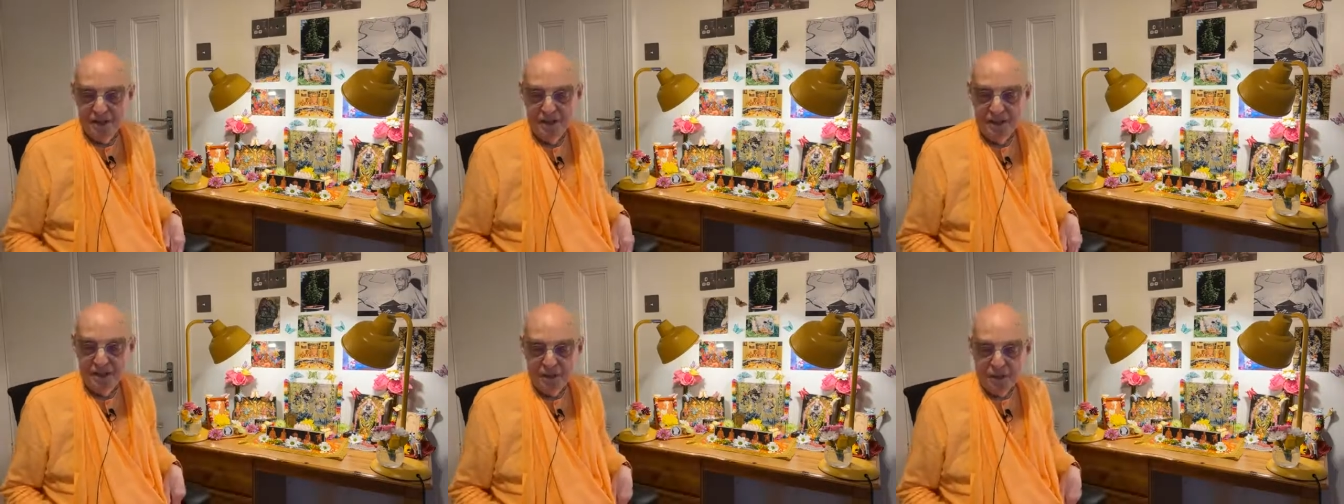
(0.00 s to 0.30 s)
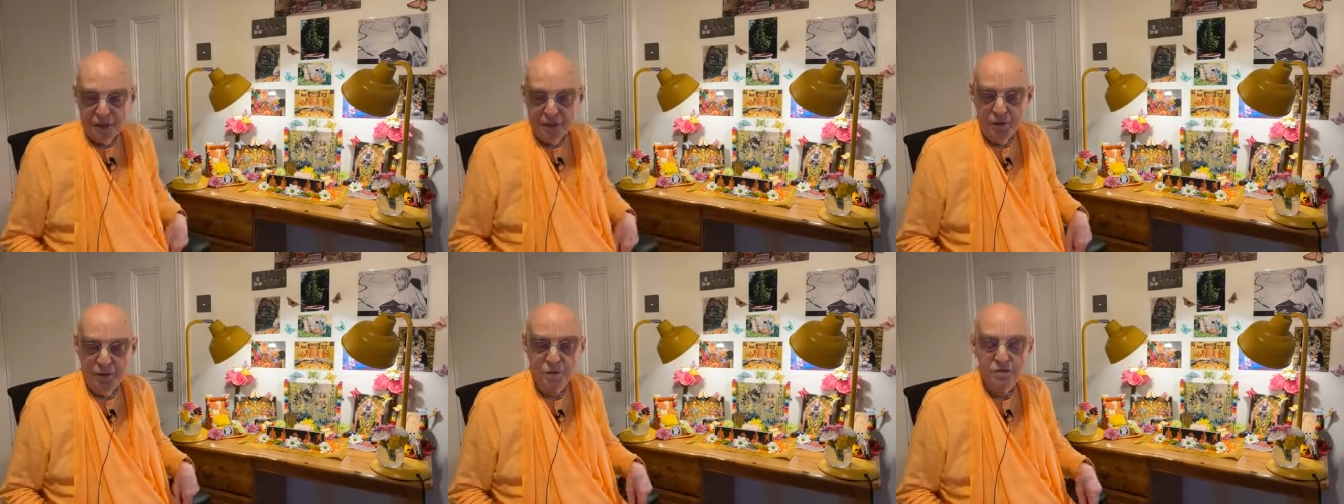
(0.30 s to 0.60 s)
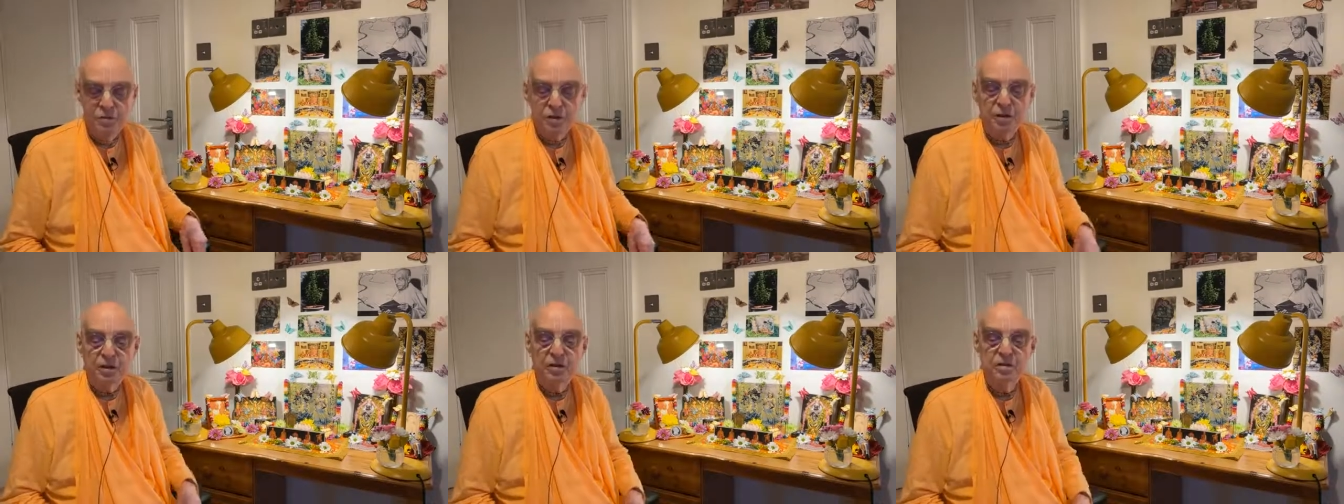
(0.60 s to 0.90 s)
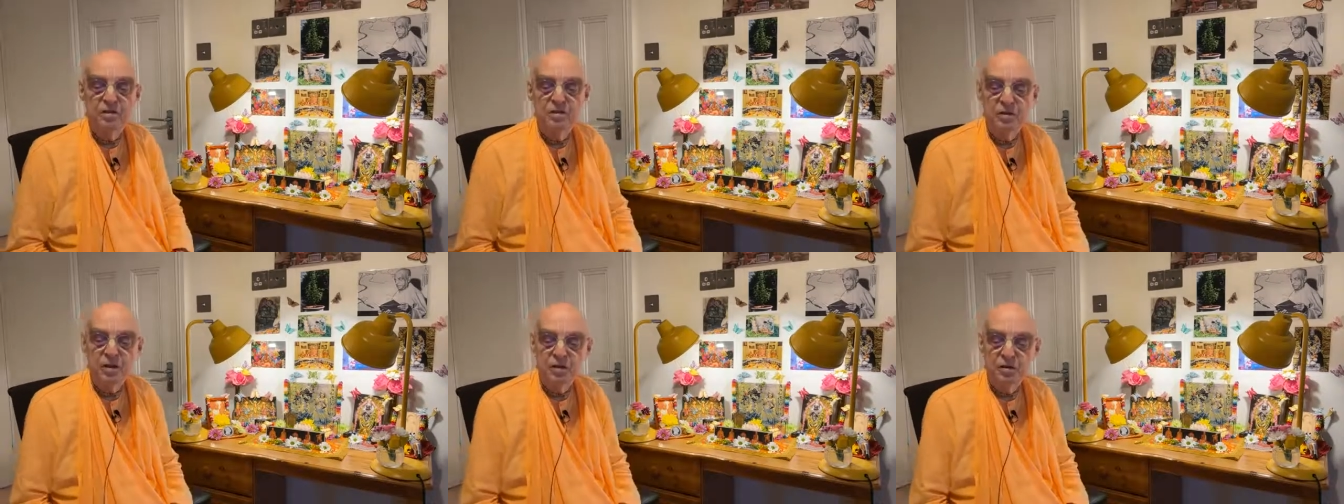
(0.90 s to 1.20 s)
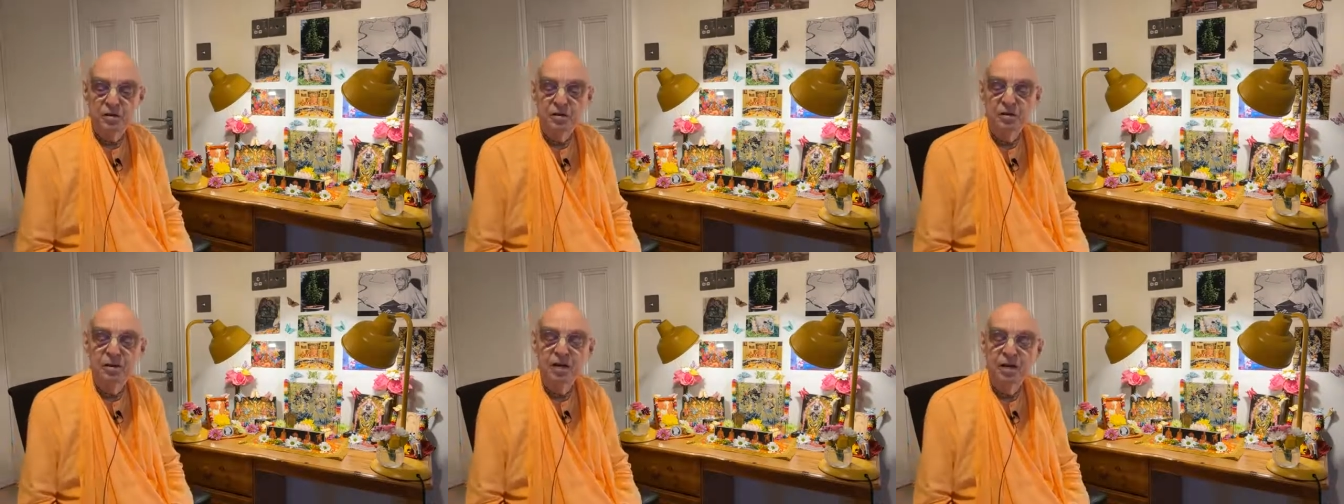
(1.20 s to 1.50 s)
and others are
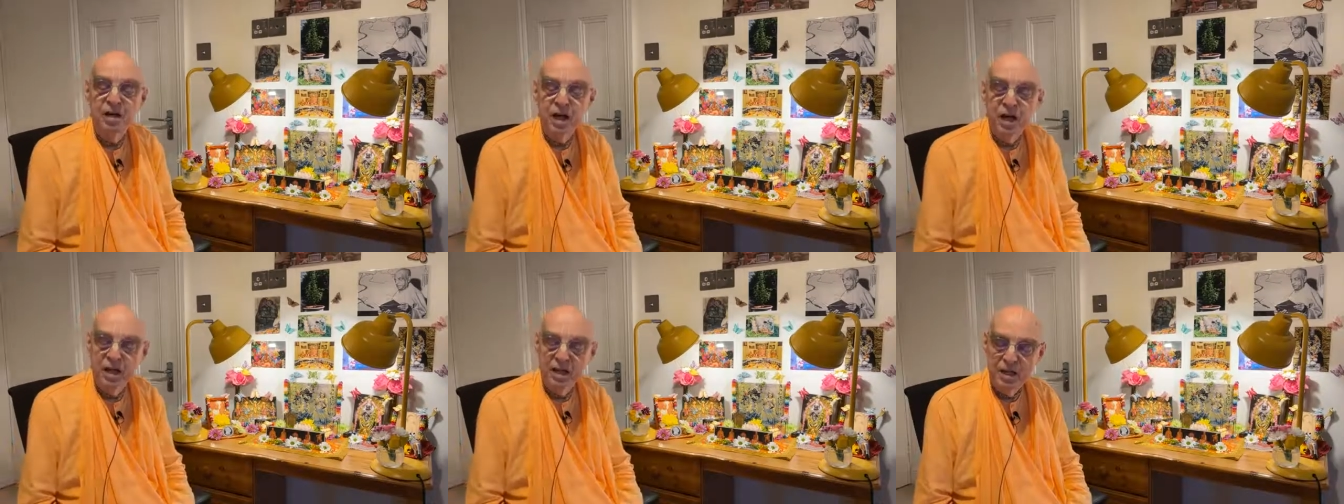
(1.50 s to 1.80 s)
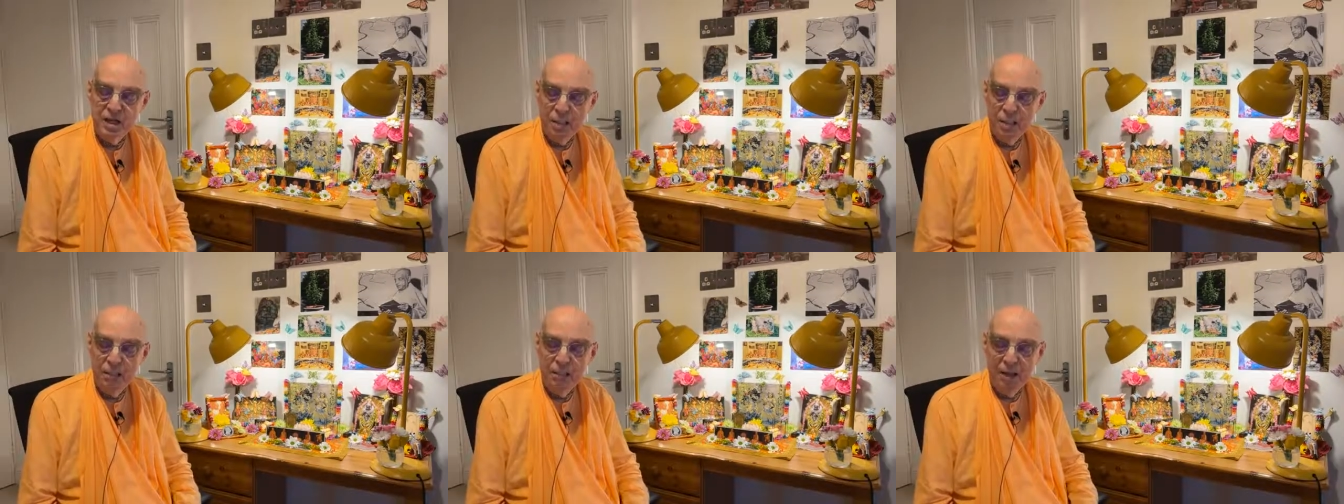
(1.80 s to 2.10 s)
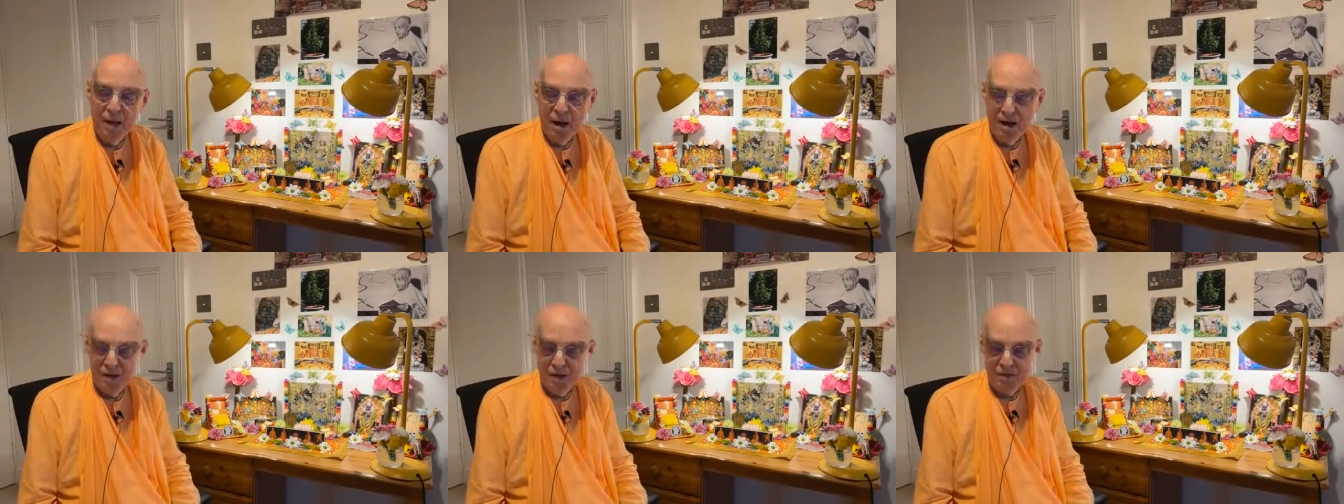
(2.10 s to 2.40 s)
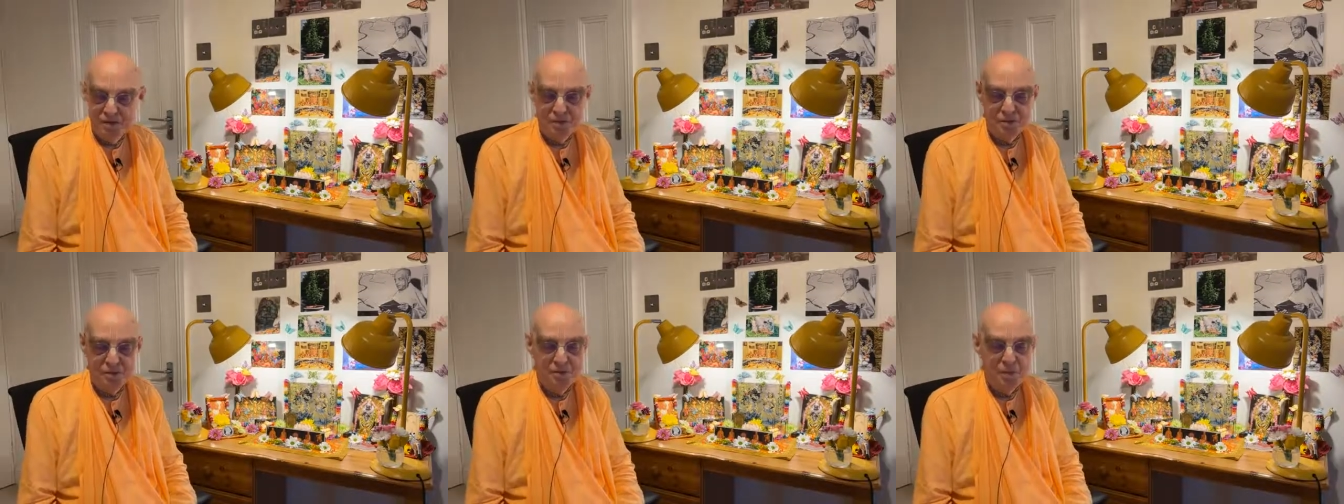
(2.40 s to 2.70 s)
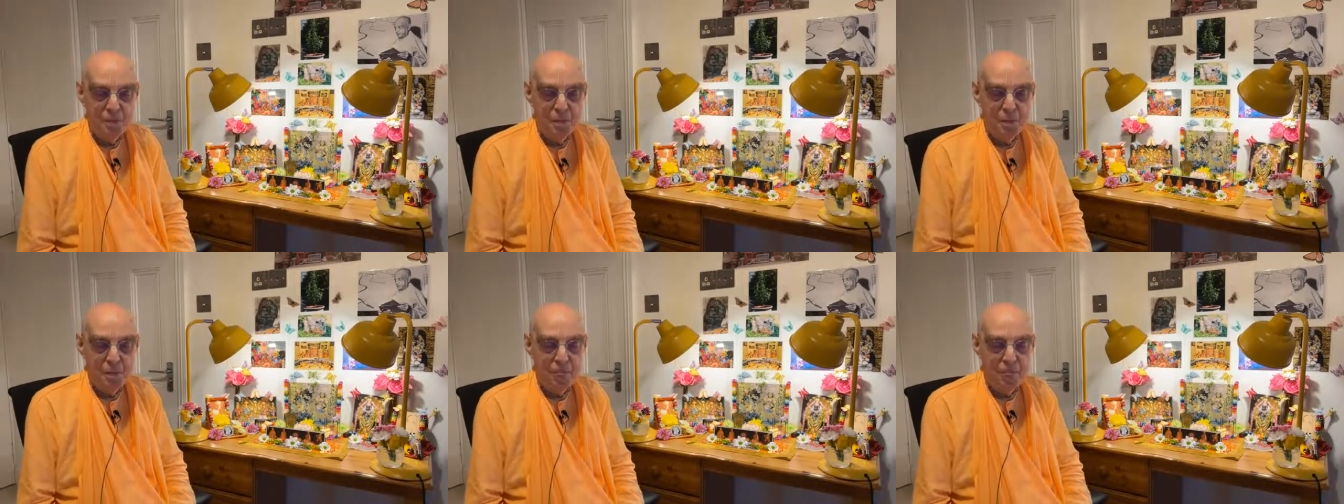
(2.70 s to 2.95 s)
considered impious.